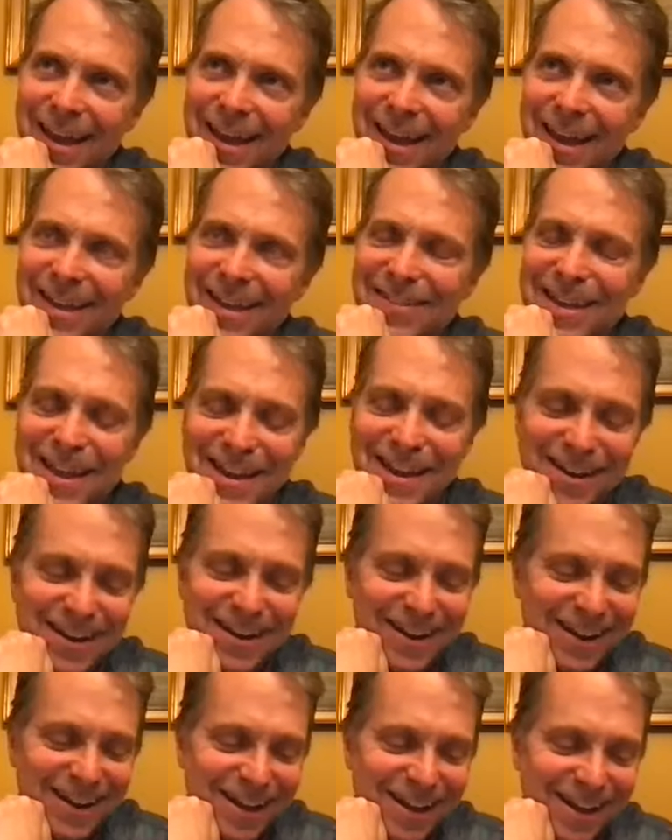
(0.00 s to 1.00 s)
And then
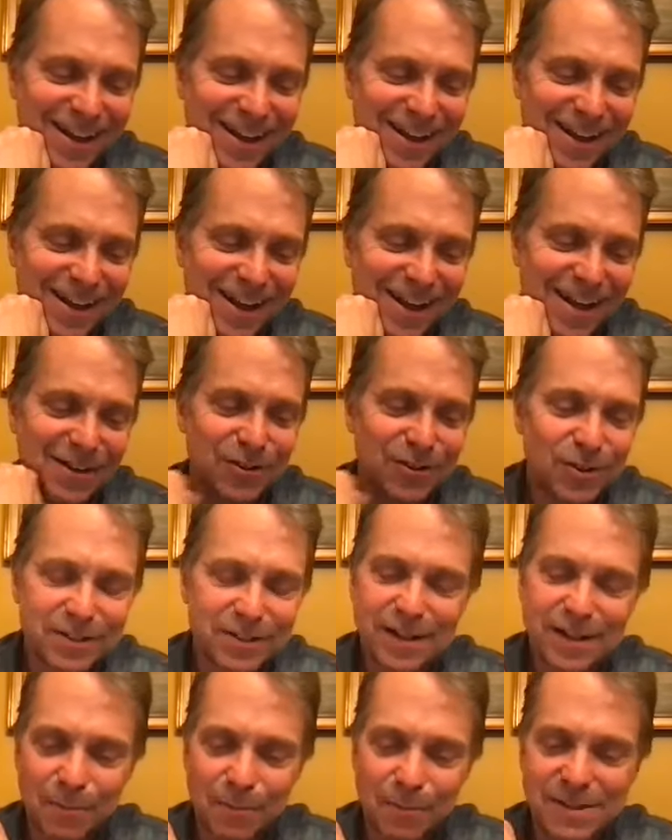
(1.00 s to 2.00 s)
I looked
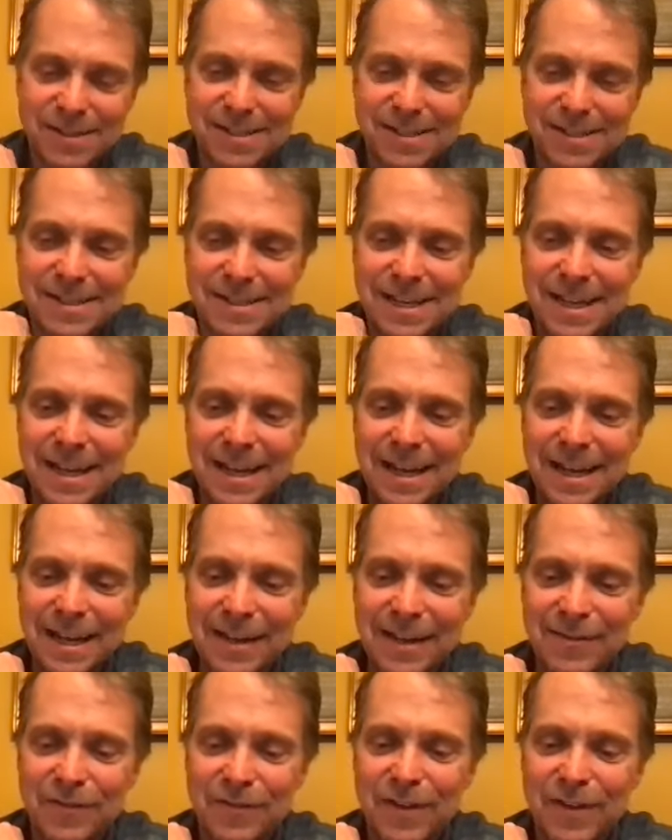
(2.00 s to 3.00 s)
up at
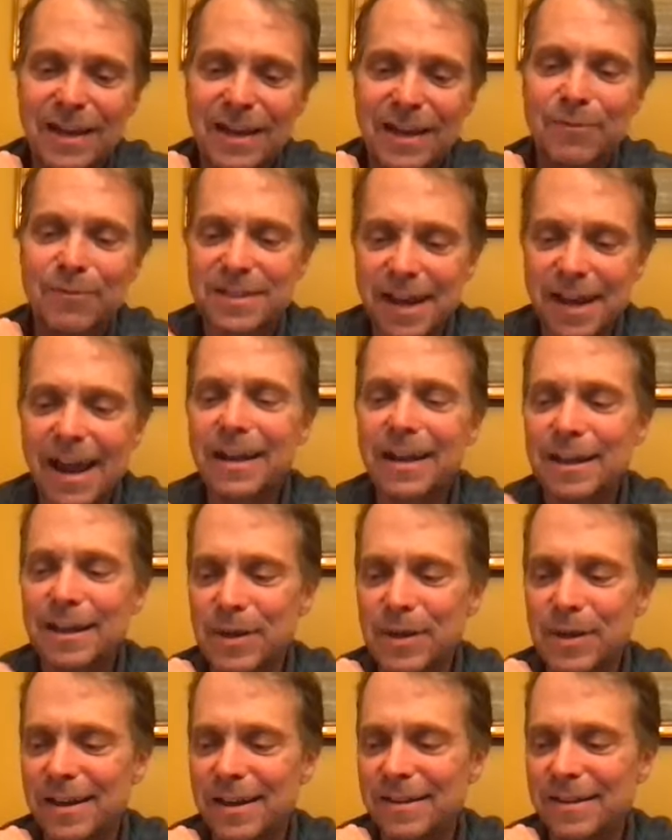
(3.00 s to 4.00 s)
Steve, and he was telling
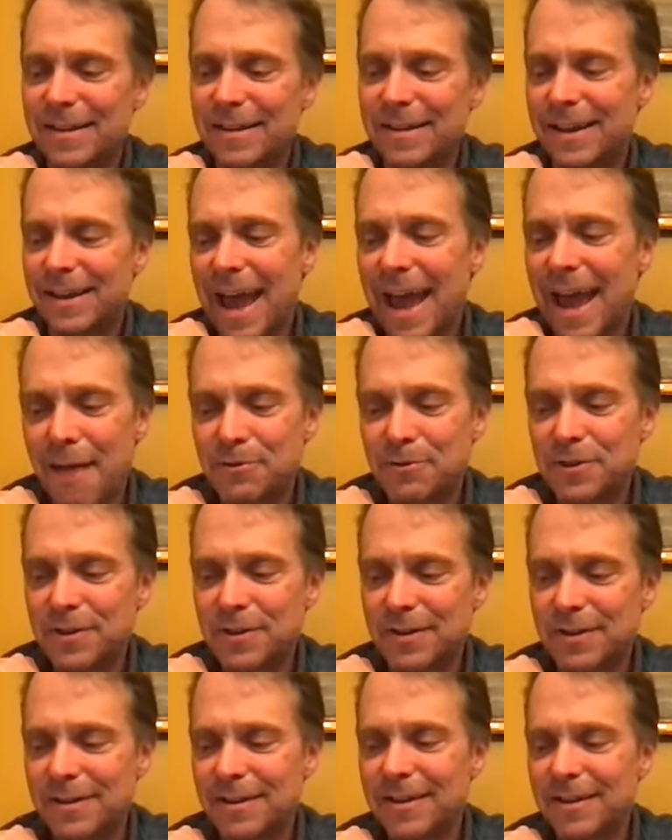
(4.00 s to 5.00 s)
me the
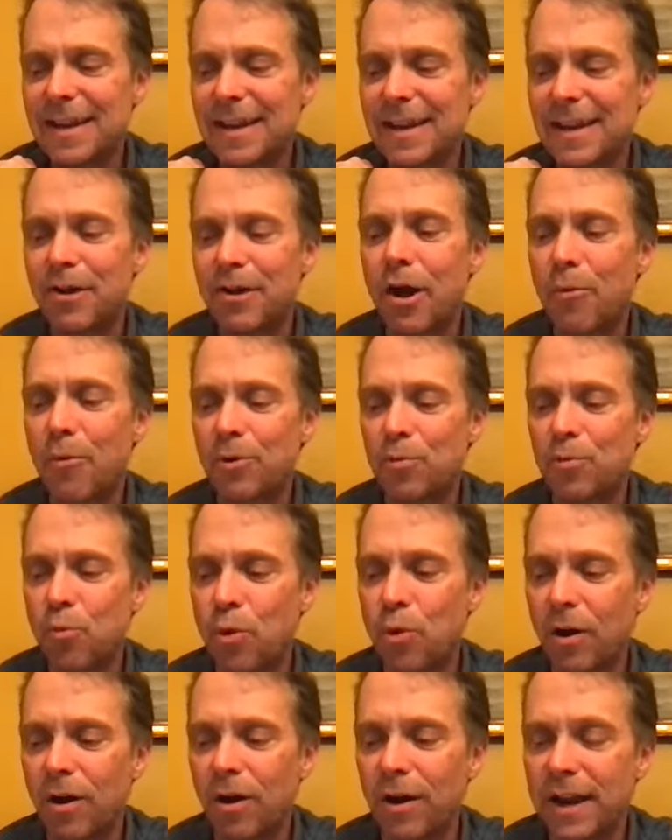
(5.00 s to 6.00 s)
caption he thought would
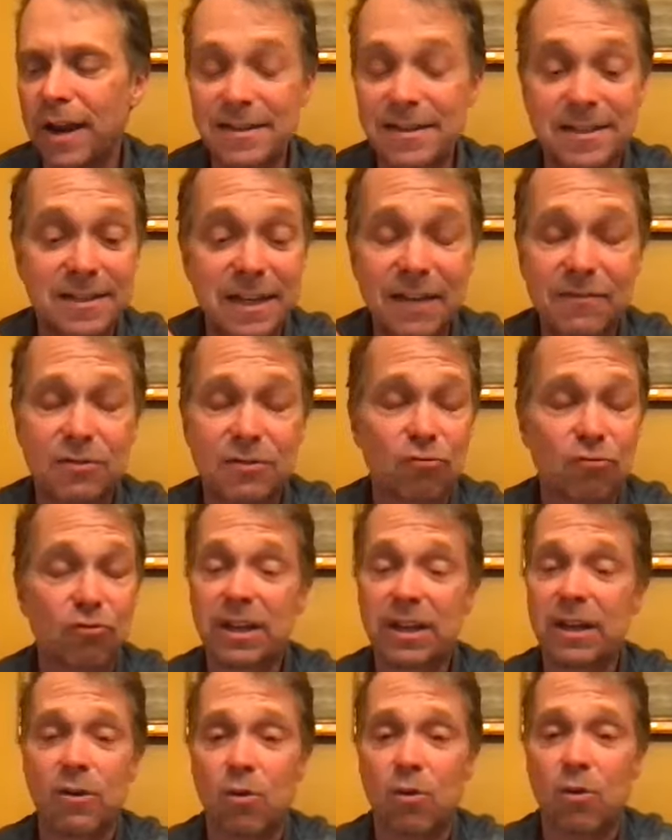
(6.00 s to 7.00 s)
work. And Steve's
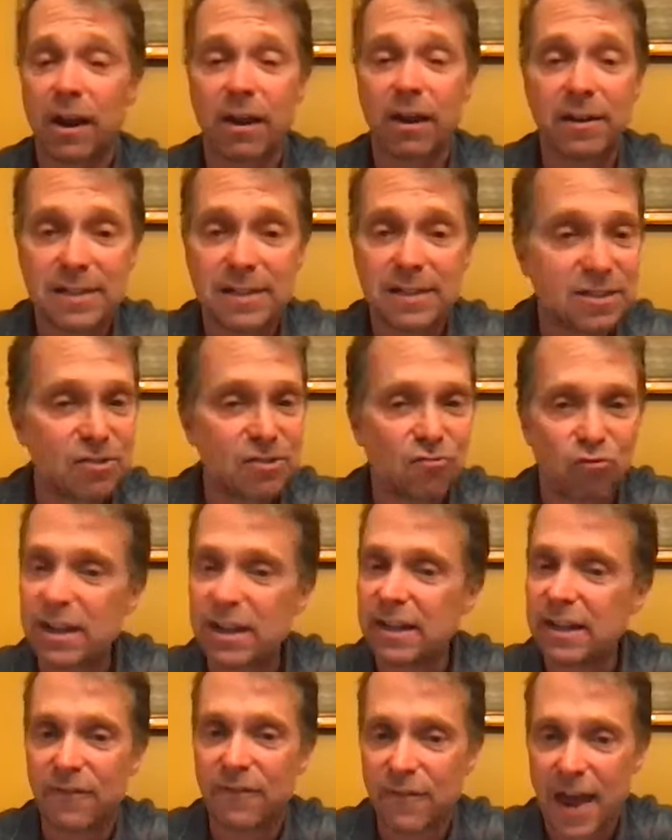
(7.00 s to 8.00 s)
really quick on it. He's
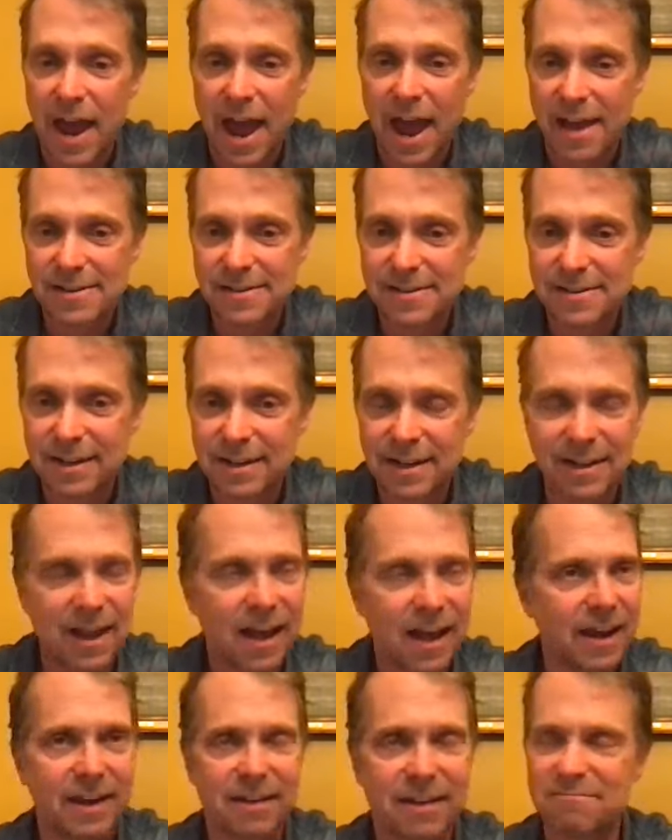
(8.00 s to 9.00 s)
really fast. He
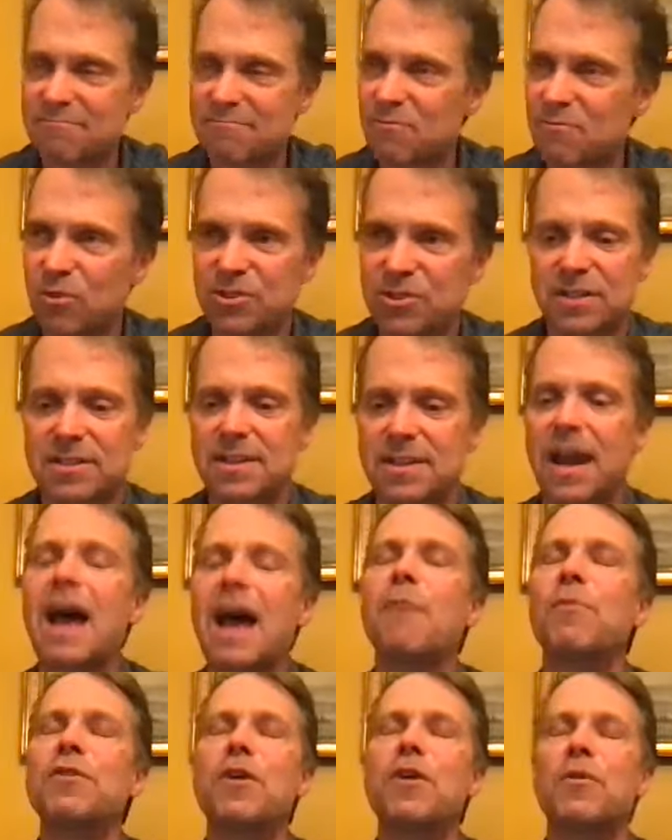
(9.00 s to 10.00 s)
like will just say,
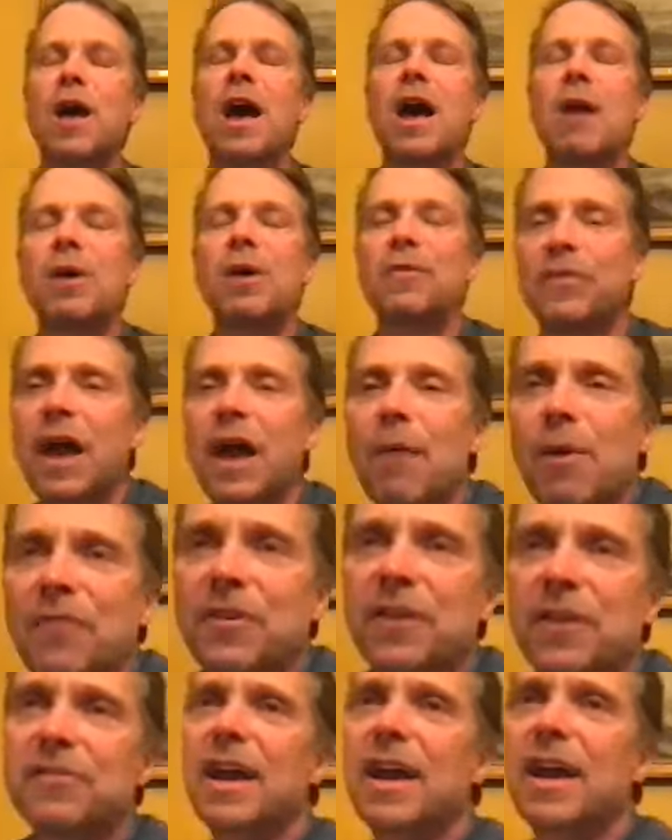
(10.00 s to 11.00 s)
no, how about
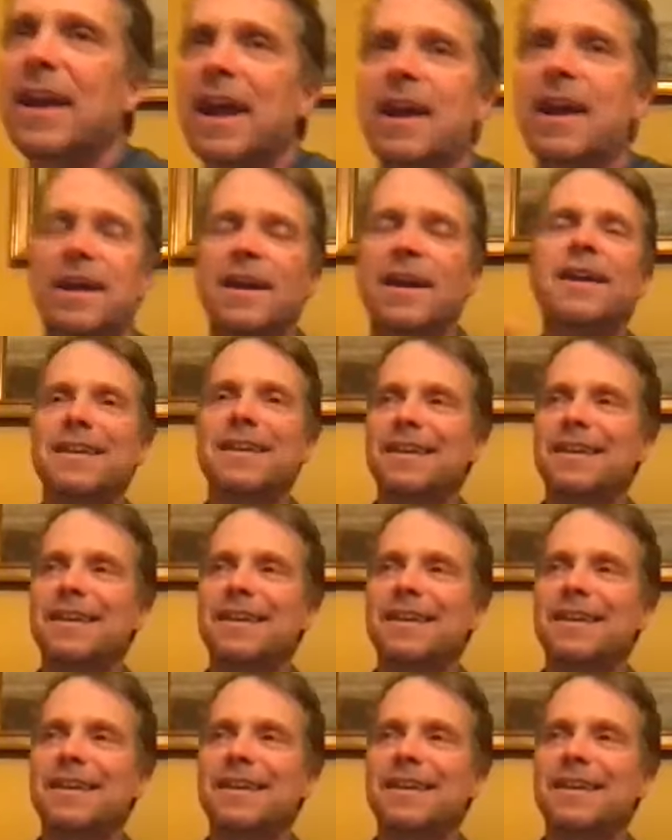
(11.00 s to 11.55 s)
this? I got it.